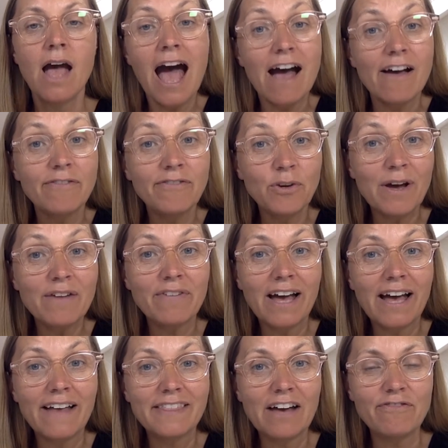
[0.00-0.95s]
Have you ever
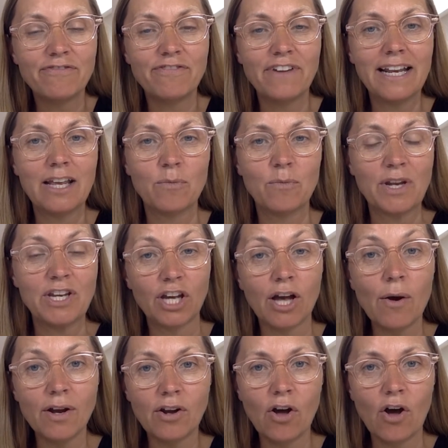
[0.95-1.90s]
had that feeling when you
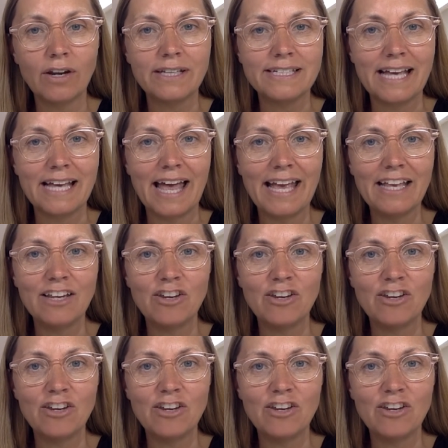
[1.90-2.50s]
go on holiday